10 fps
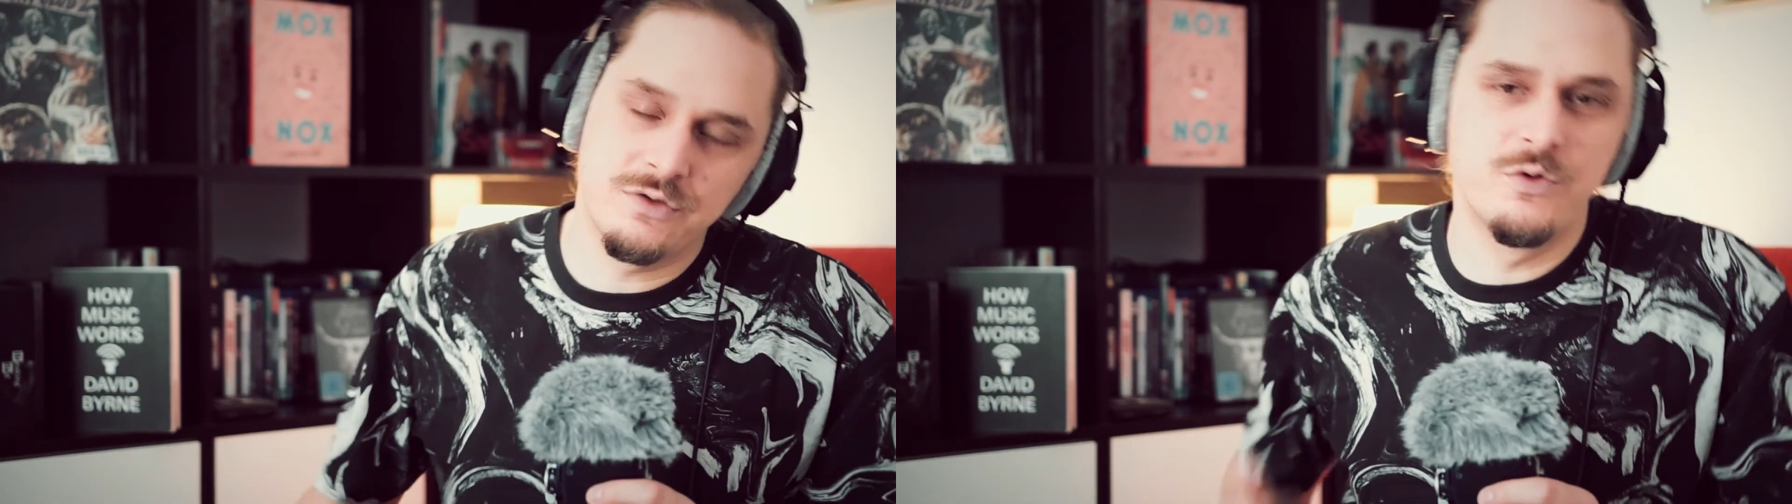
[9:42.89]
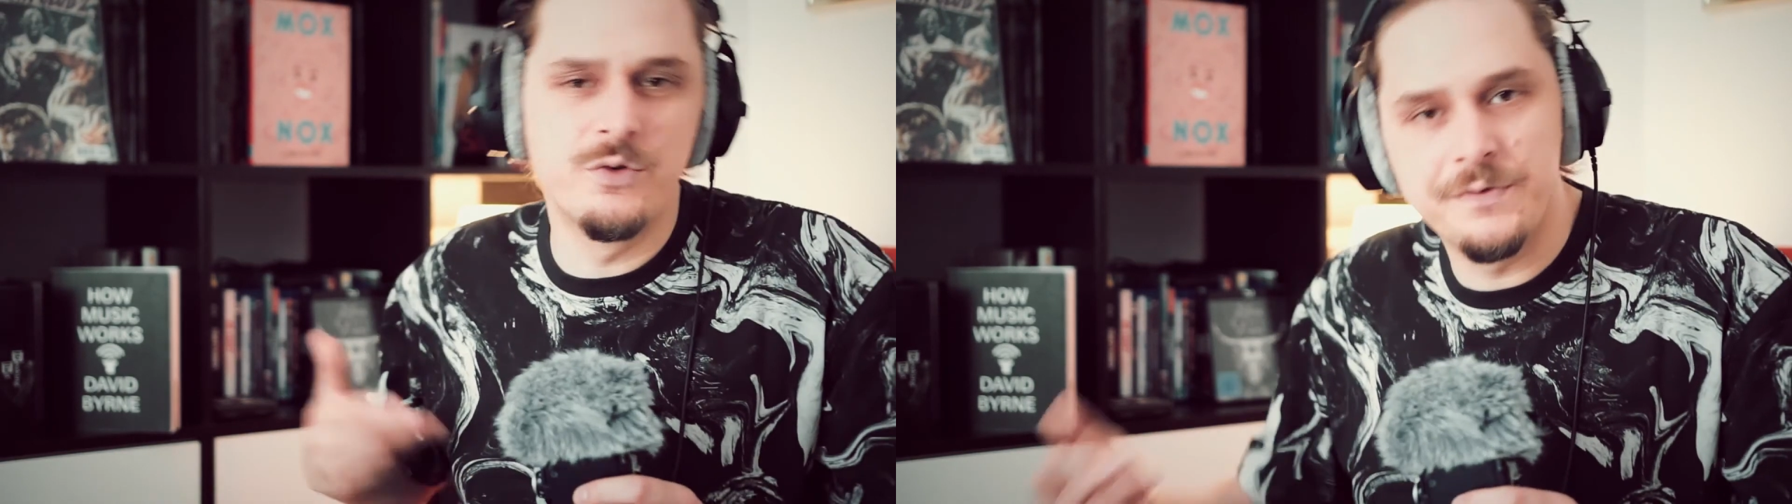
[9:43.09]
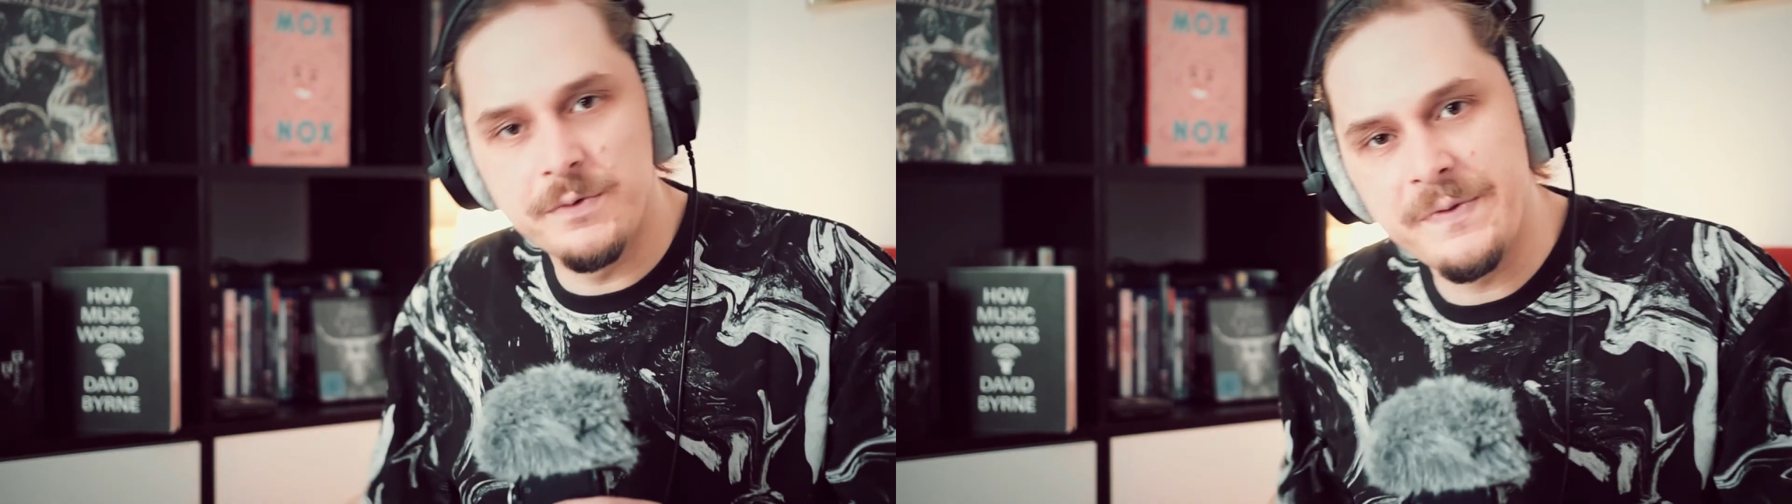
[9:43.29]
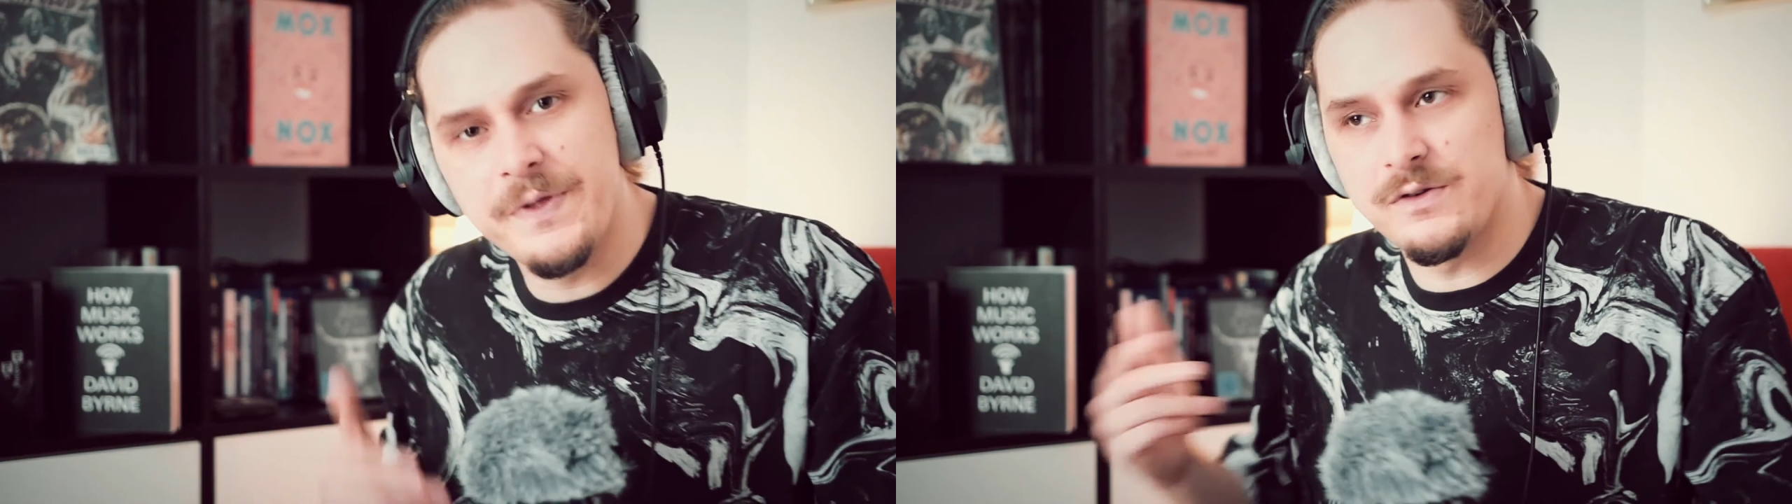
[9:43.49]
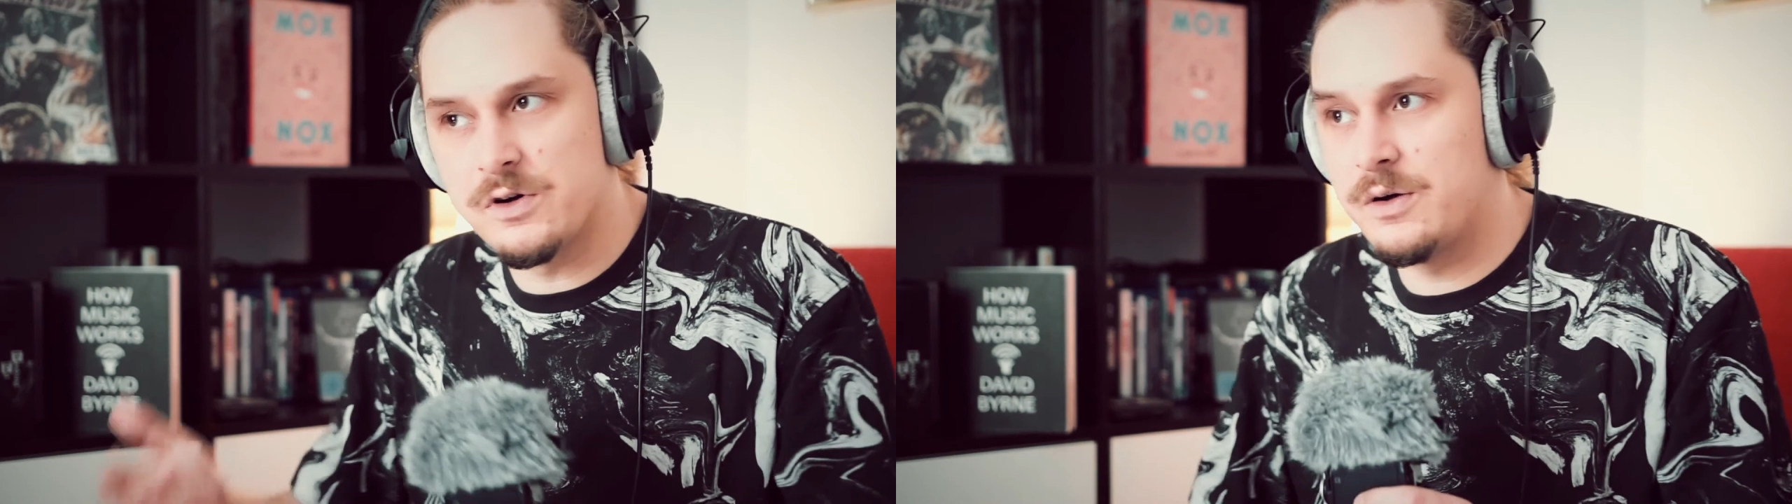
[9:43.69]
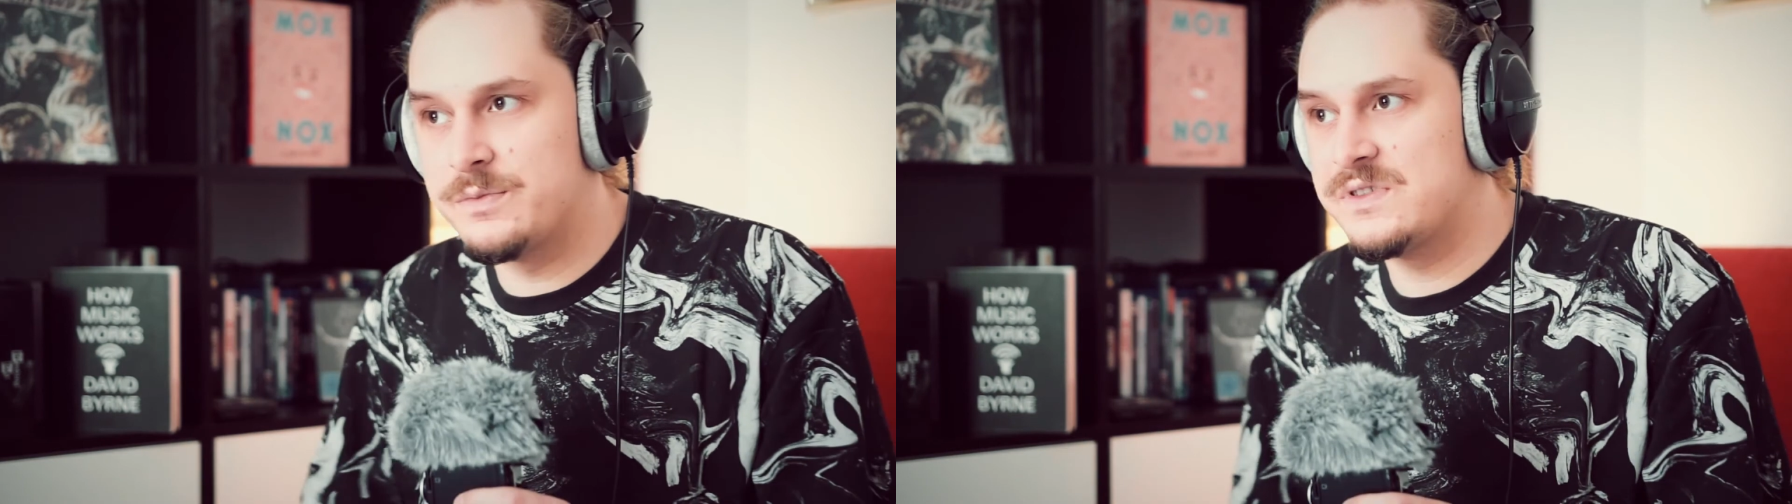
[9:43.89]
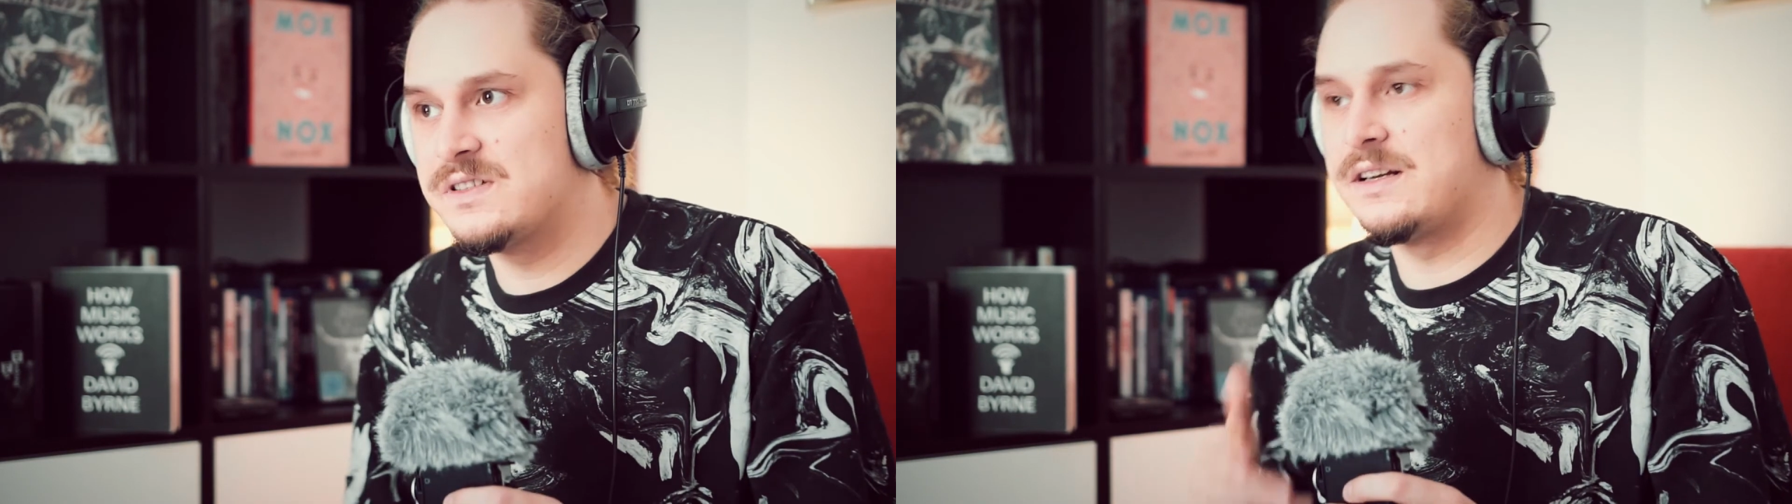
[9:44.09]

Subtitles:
the groove with the toms,